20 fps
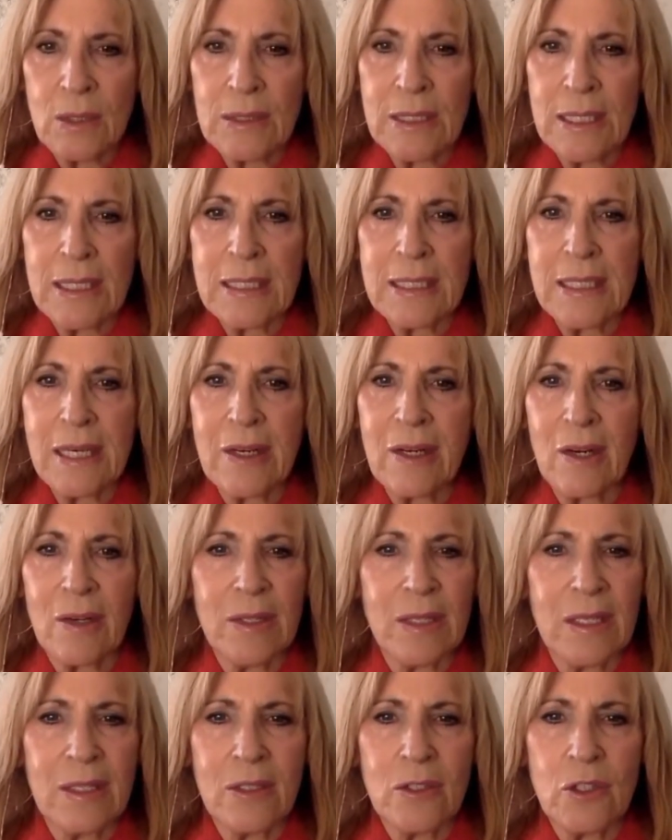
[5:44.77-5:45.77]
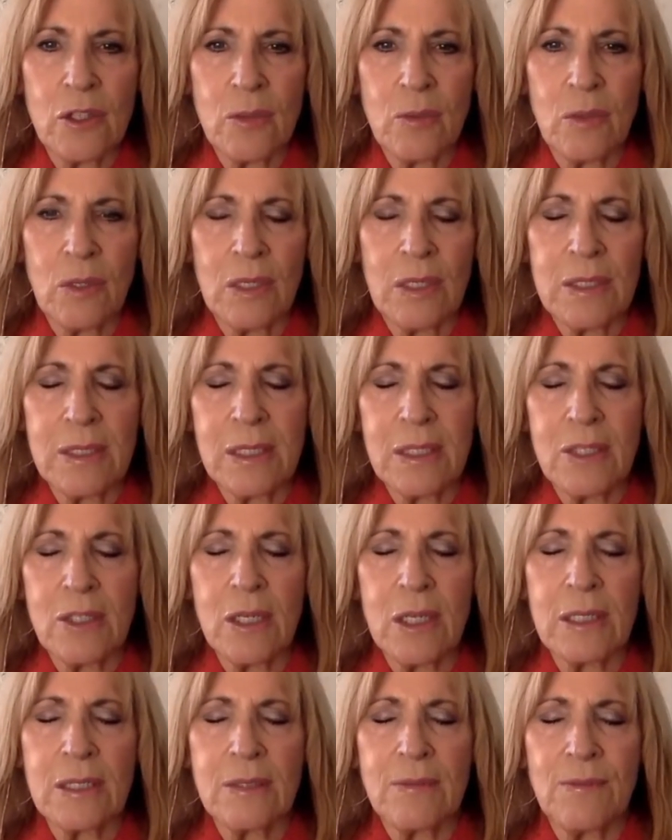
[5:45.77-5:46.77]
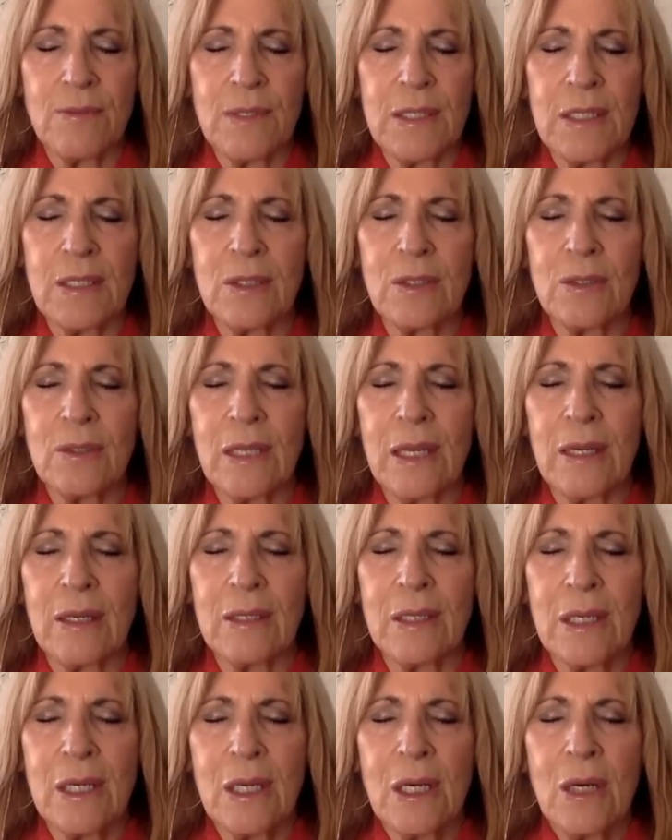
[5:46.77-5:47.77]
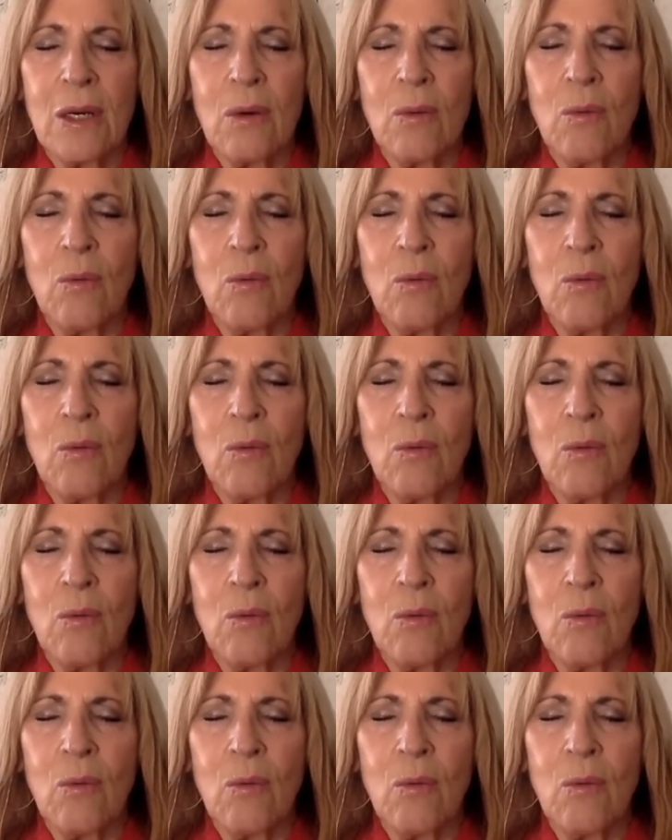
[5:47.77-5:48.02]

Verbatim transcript: So let us take our energy wands and just feel that